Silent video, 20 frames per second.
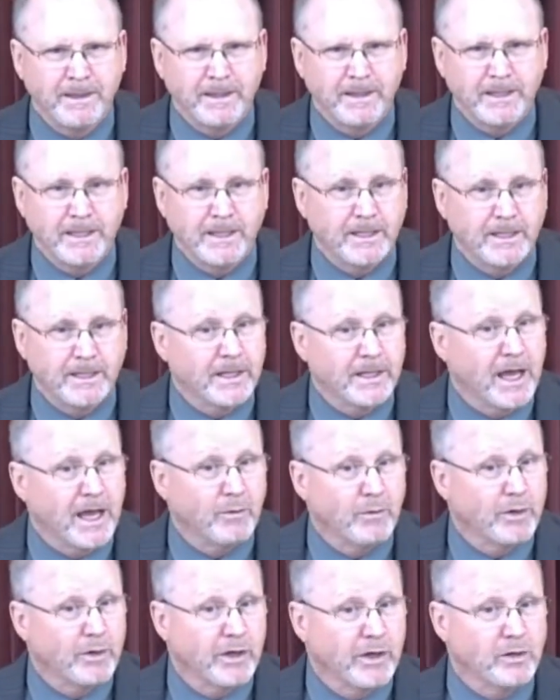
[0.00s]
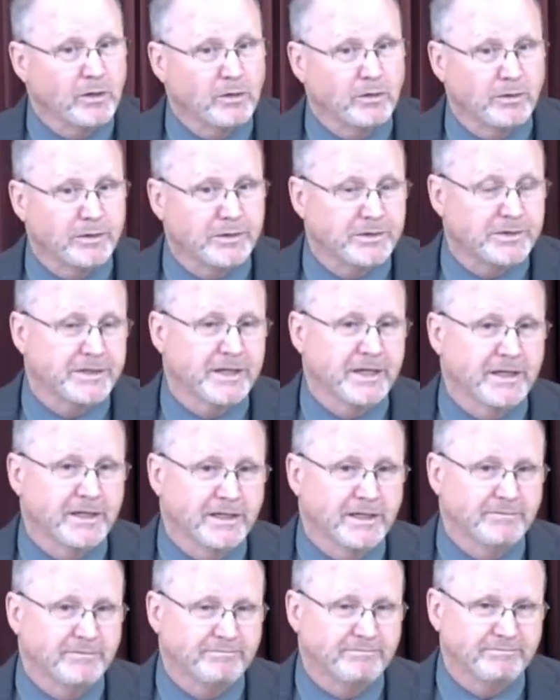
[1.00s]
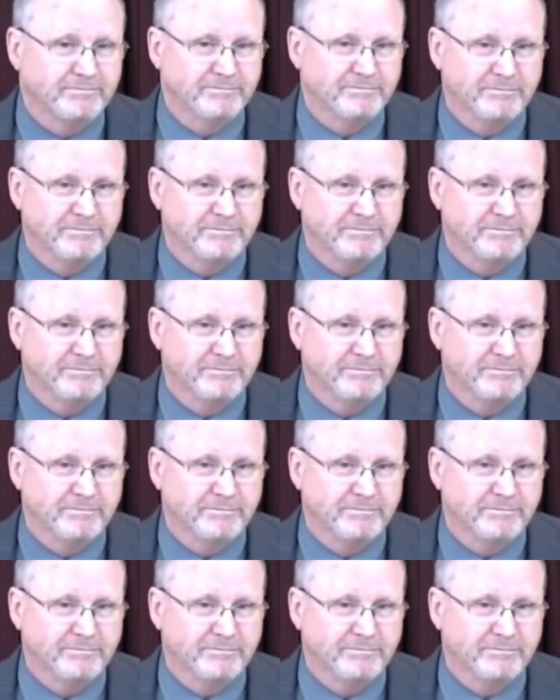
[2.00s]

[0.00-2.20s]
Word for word: he did not withhold his son.